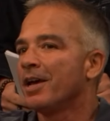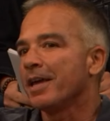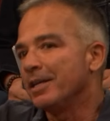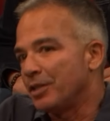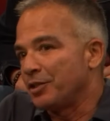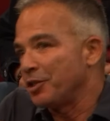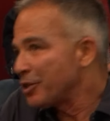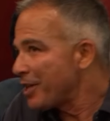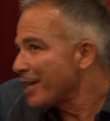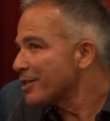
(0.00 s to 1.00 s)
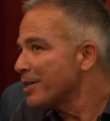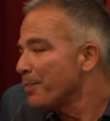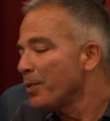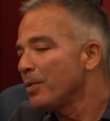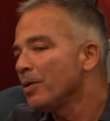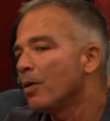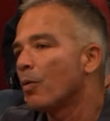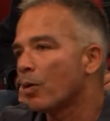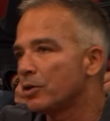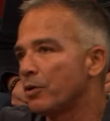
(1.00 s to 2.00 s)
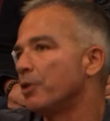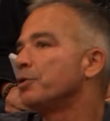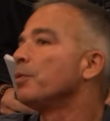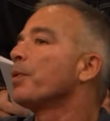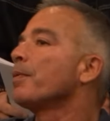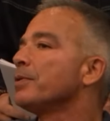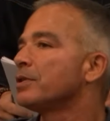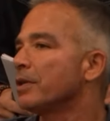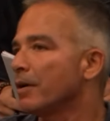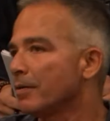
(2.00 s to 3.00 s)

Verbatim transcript: Is it just that simple, or is there a dual purpose here?